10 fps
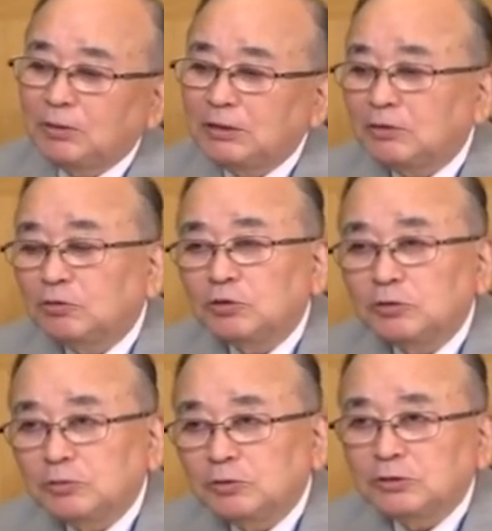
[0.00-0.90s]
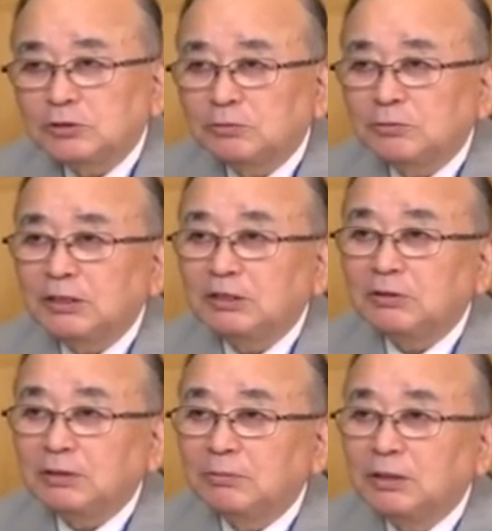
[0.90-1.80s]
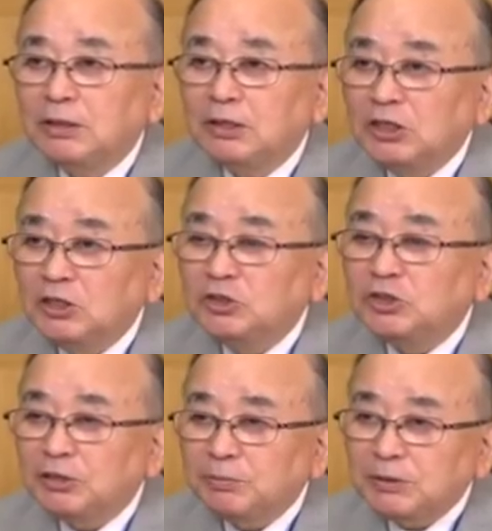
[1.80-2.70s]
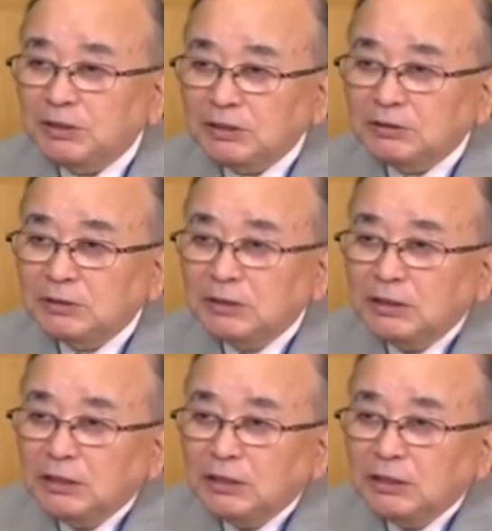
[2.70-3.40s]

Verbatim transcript: What is the contribution of TQM in Japanese